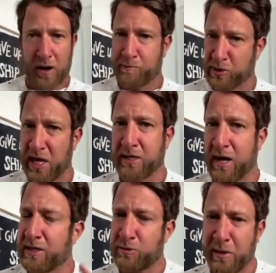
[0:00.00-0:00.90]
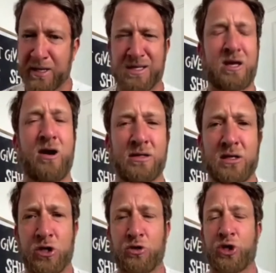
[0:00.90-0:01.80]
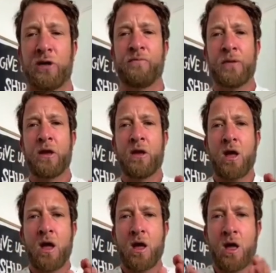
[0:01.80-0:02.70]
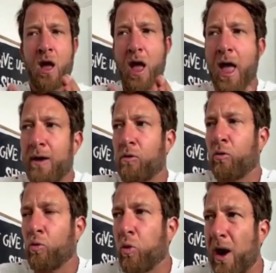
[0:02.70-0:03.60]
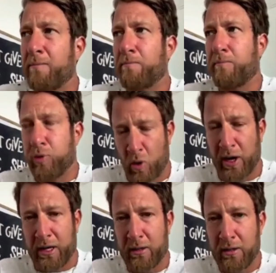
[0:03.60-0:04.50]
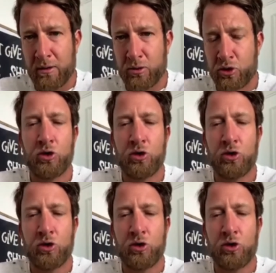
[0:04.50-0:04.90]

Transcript: to protect guns because of the Constitution. At what point do